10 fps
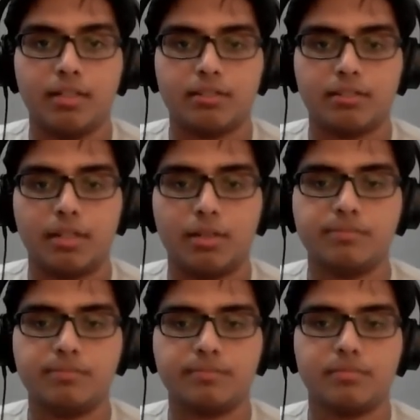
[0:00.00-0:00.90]
So
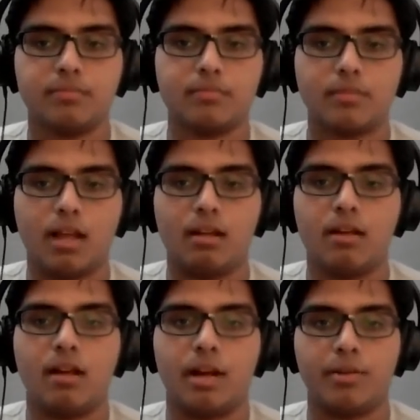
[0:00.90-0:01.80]

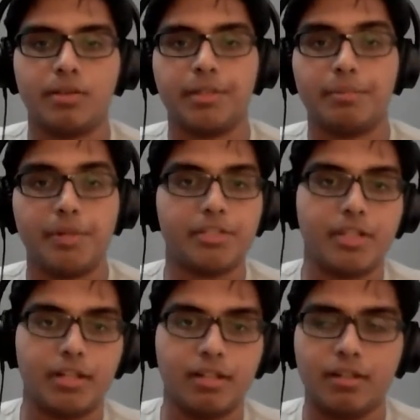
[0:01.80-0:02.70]
I really
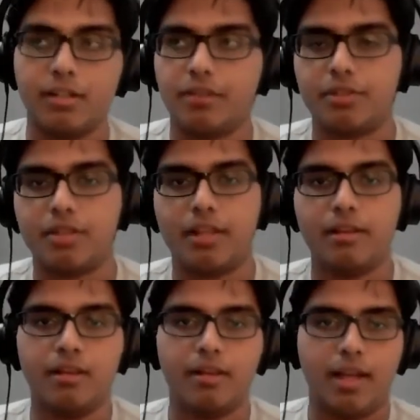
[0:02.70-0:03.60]
appreciate it if you did.
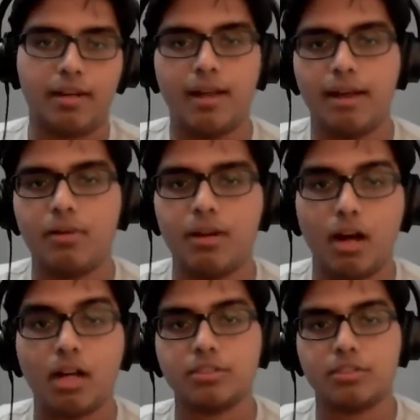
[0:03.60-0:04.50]
And now
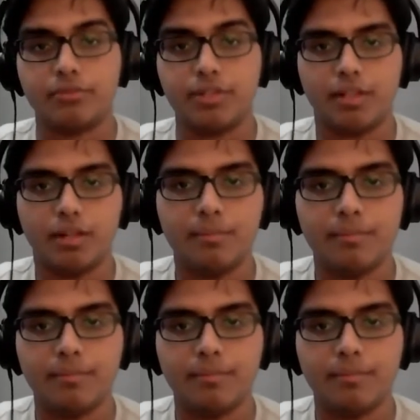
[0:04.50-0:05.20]
onto the video.